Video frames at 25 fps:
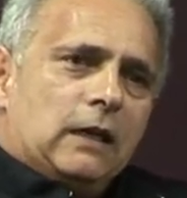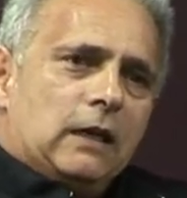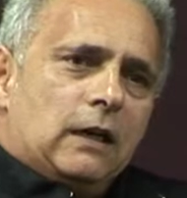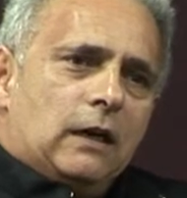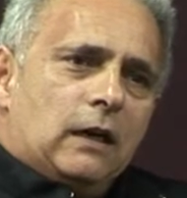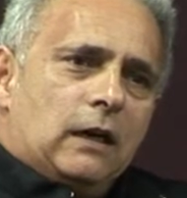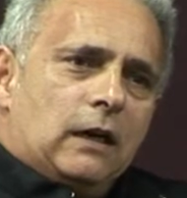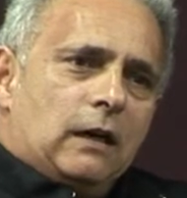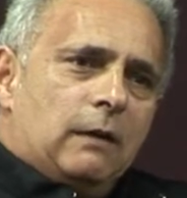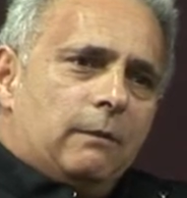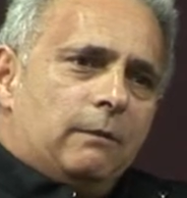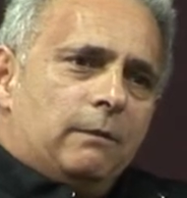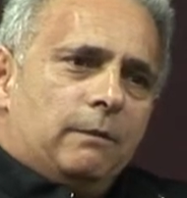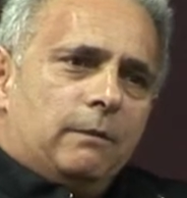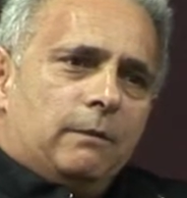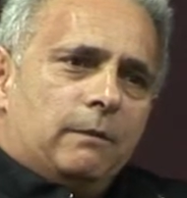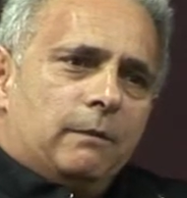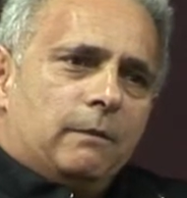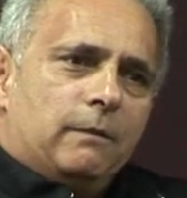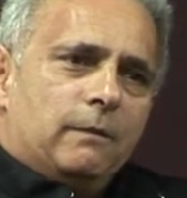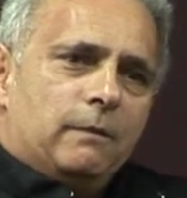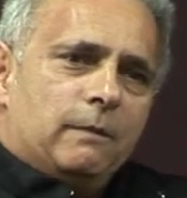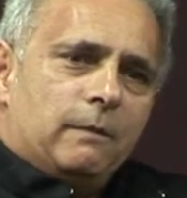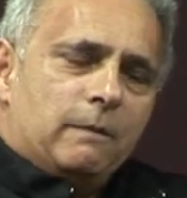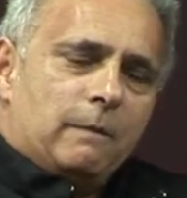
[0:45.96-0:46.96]

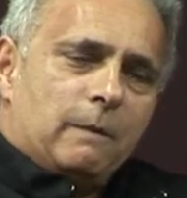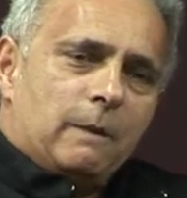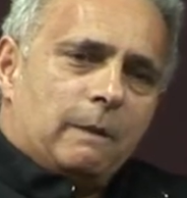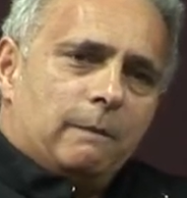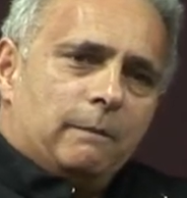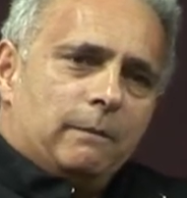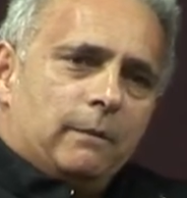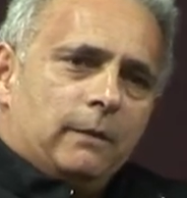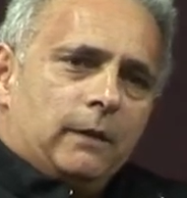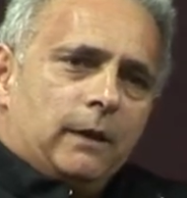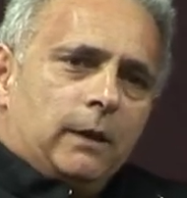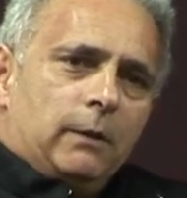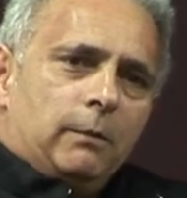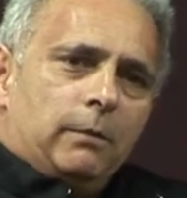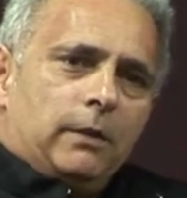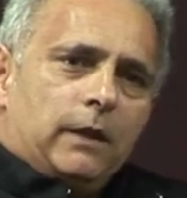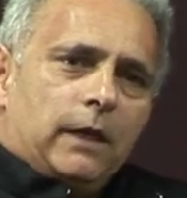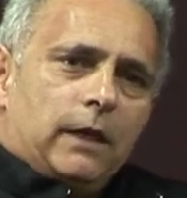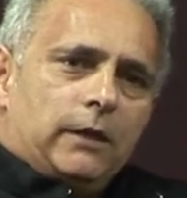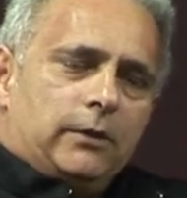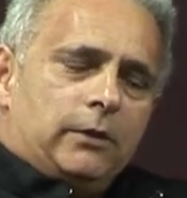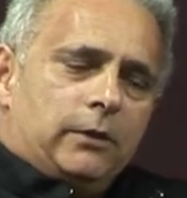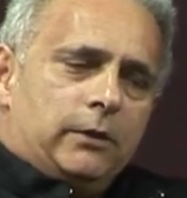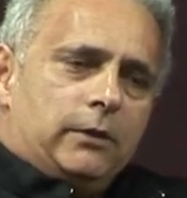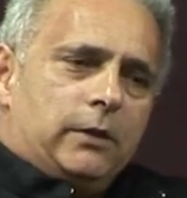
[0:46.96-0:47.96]
But
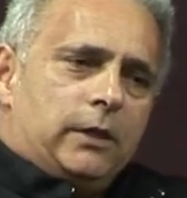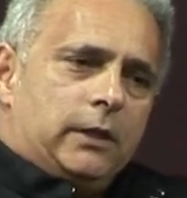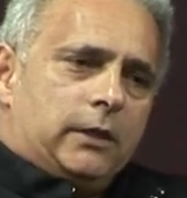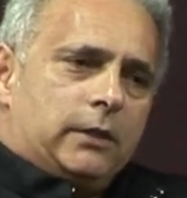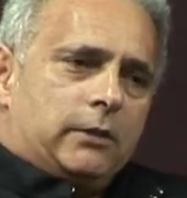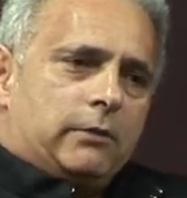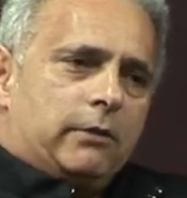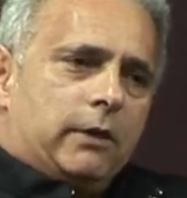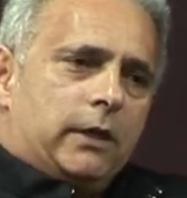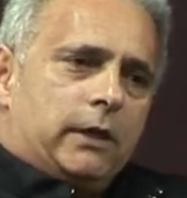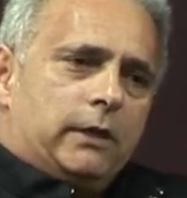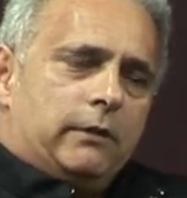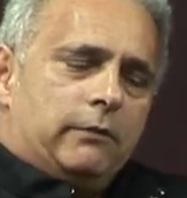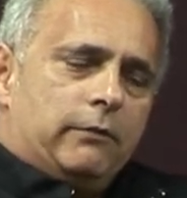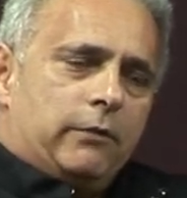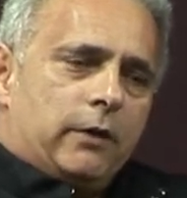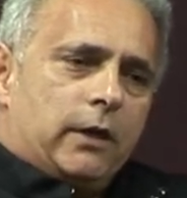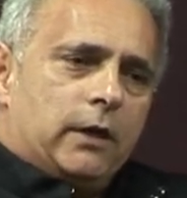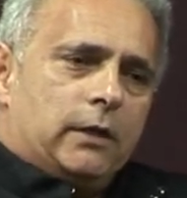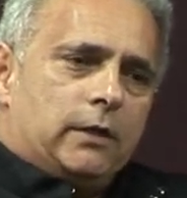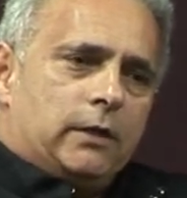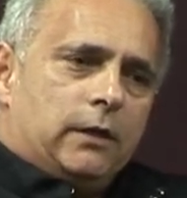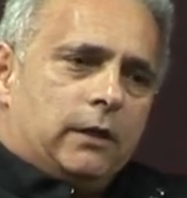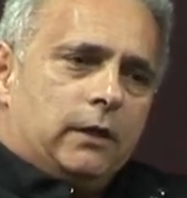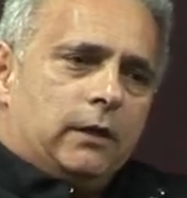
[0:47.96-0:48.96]
I do teach creative
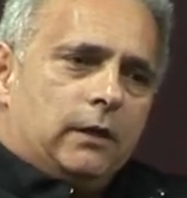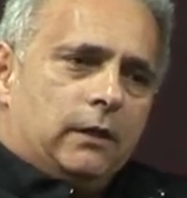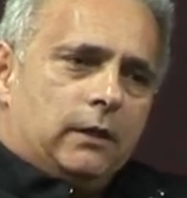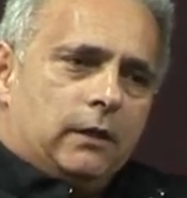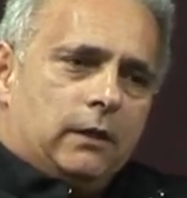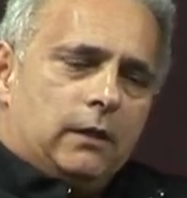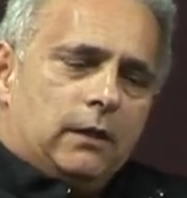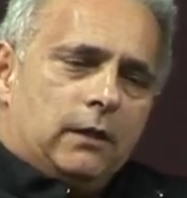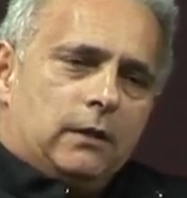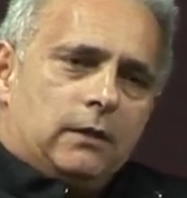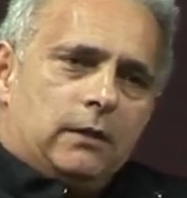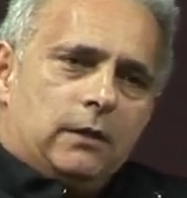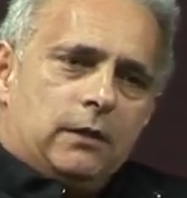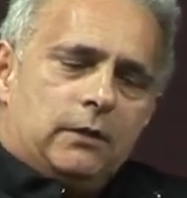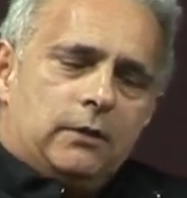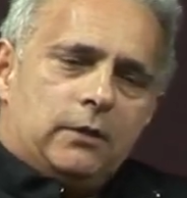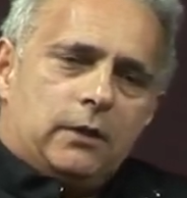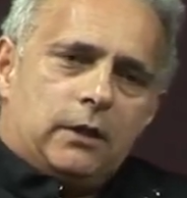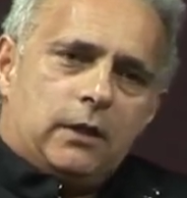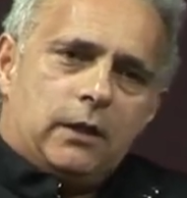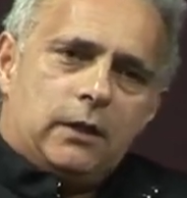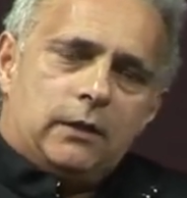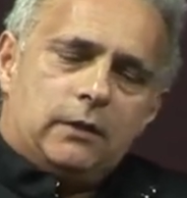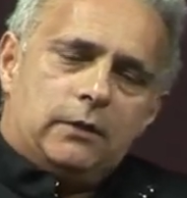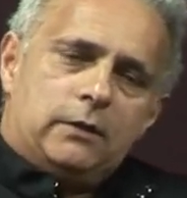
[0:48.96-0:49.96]
writing, and I teach
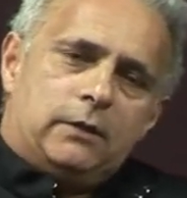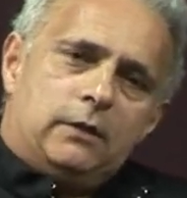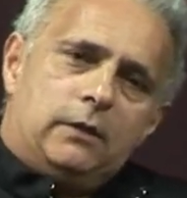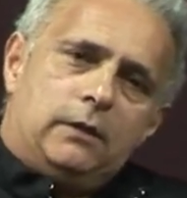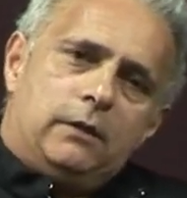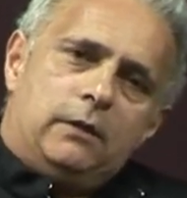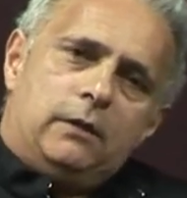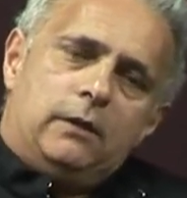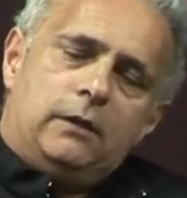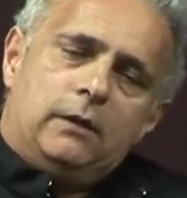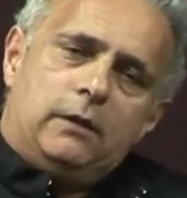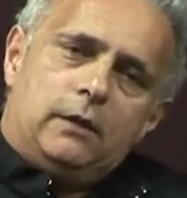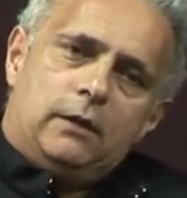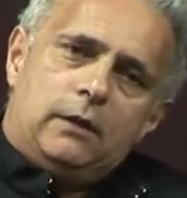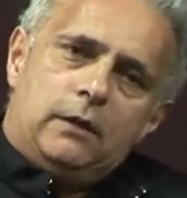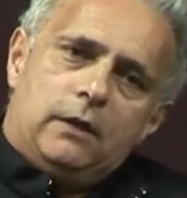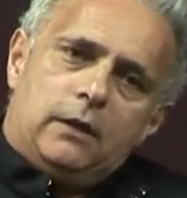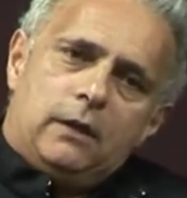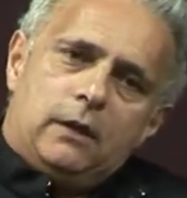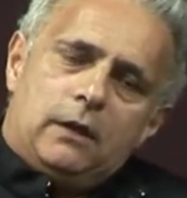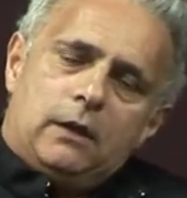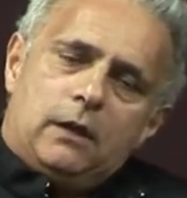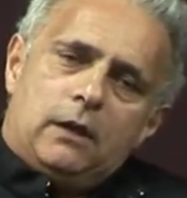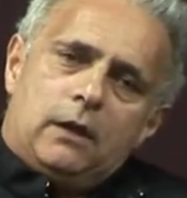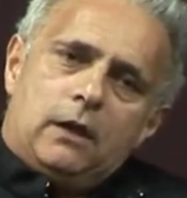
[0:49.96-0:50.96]
at Kingston.
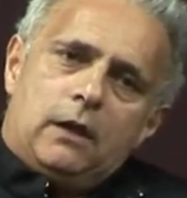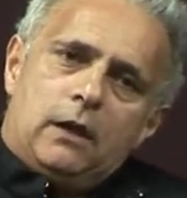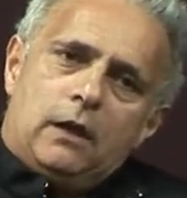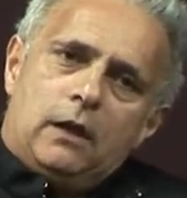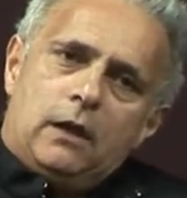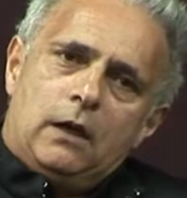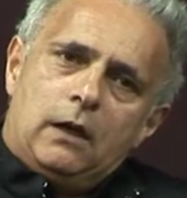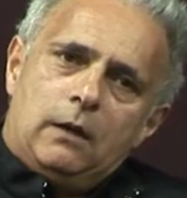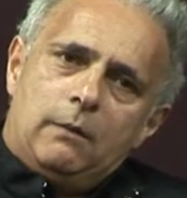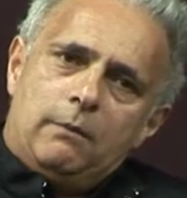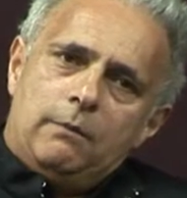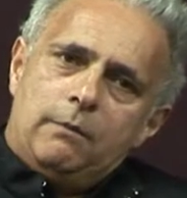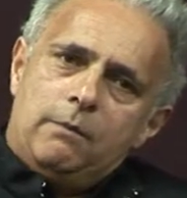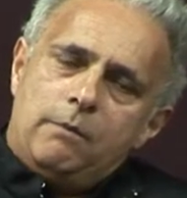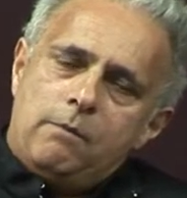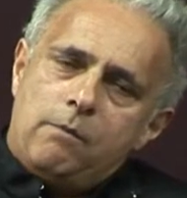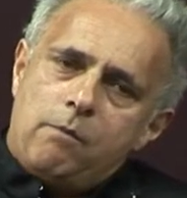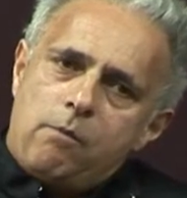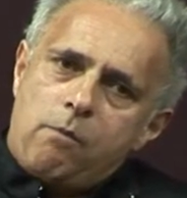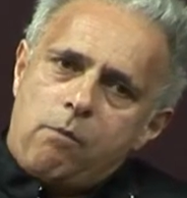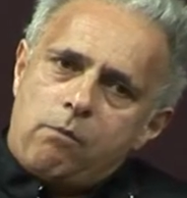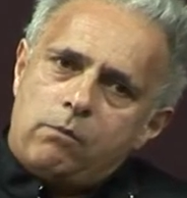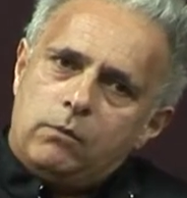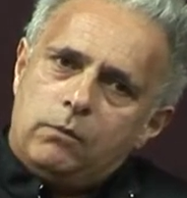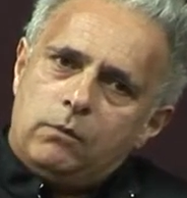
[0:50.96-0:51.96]
And
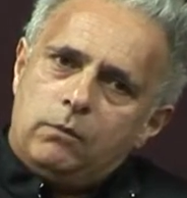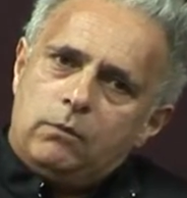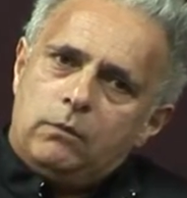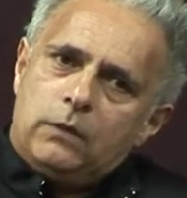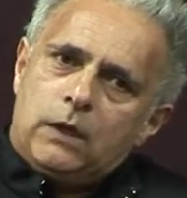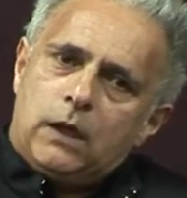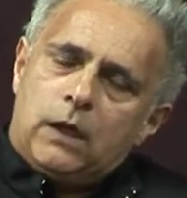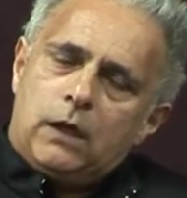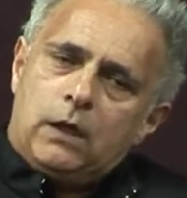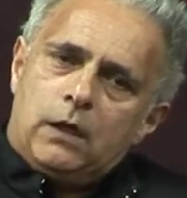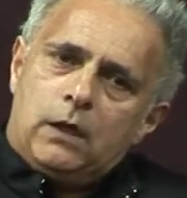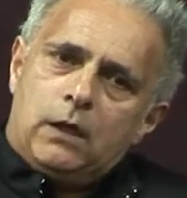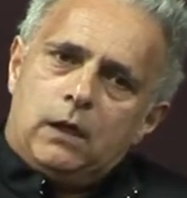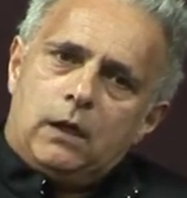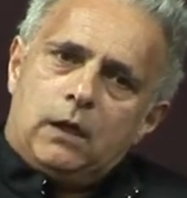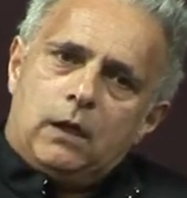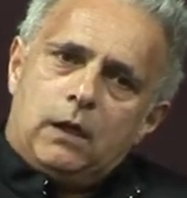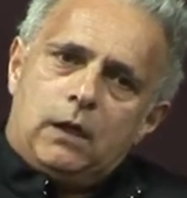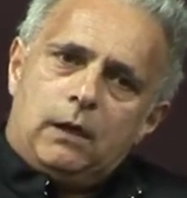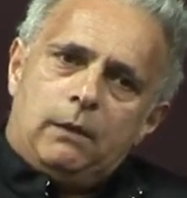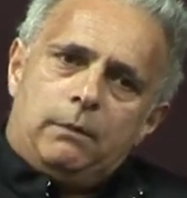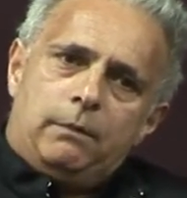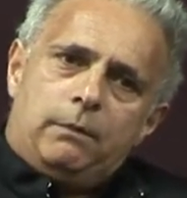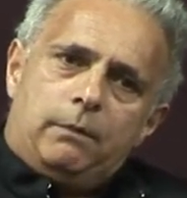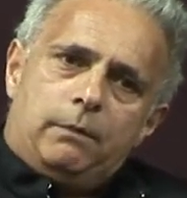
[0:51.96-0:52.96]

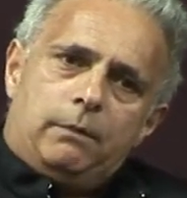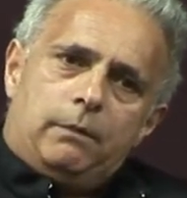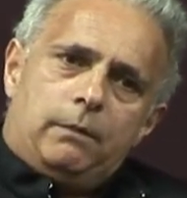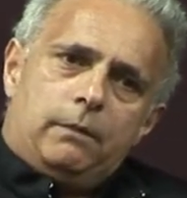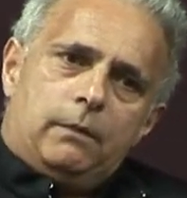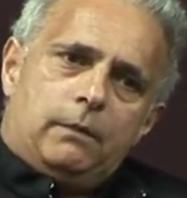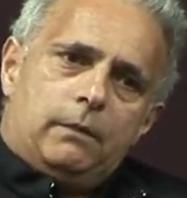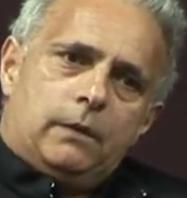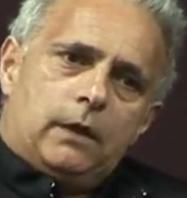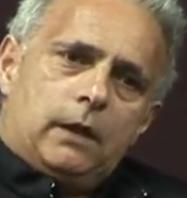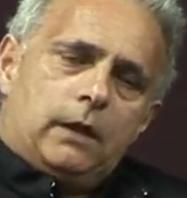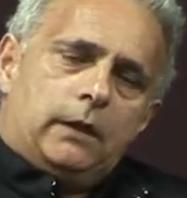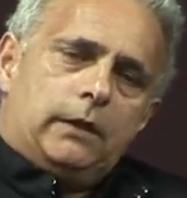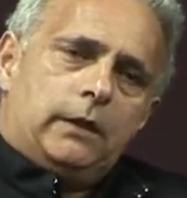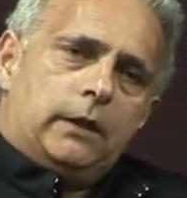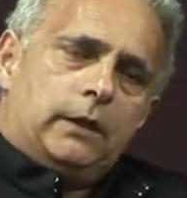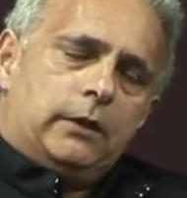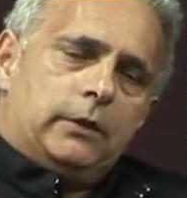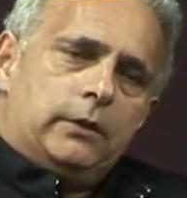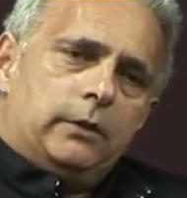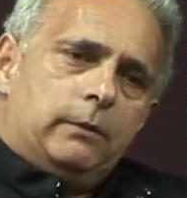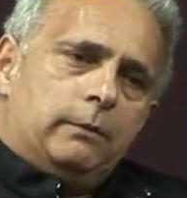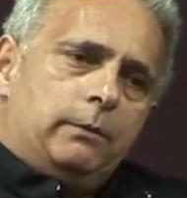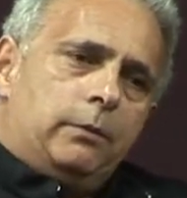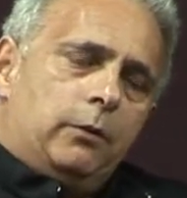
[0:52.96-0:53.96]
I think
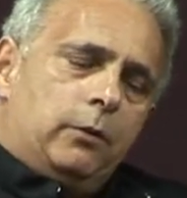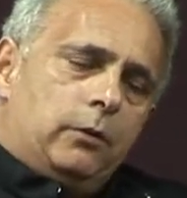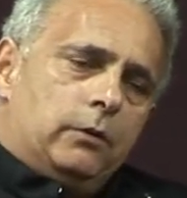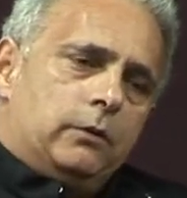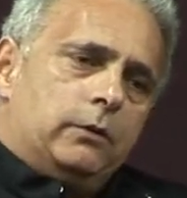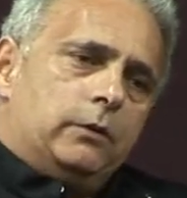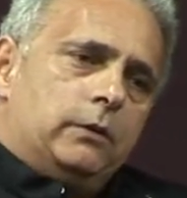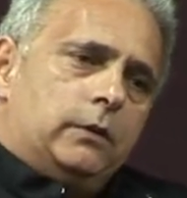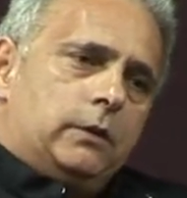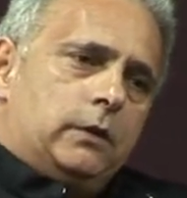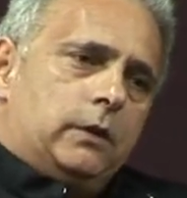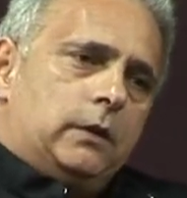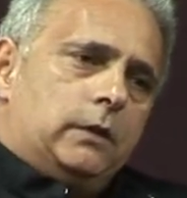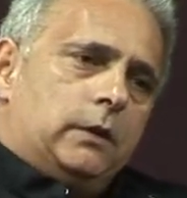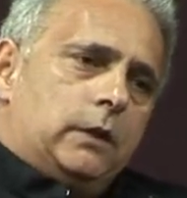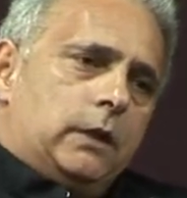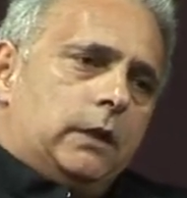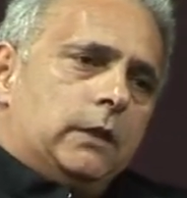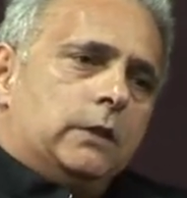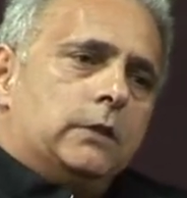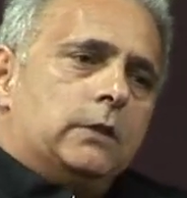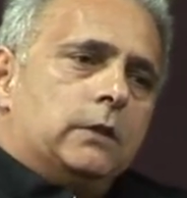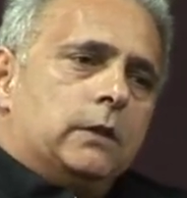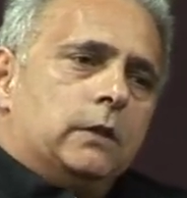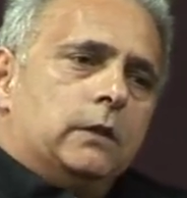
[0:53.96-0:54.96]
it's important to
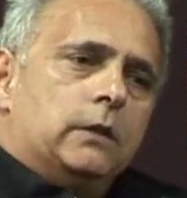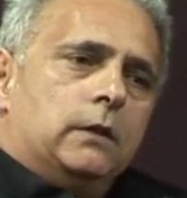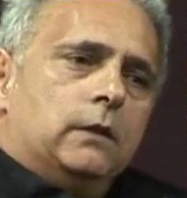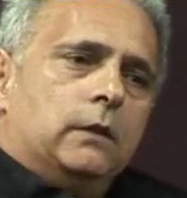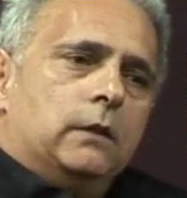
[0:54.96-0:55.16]
teach.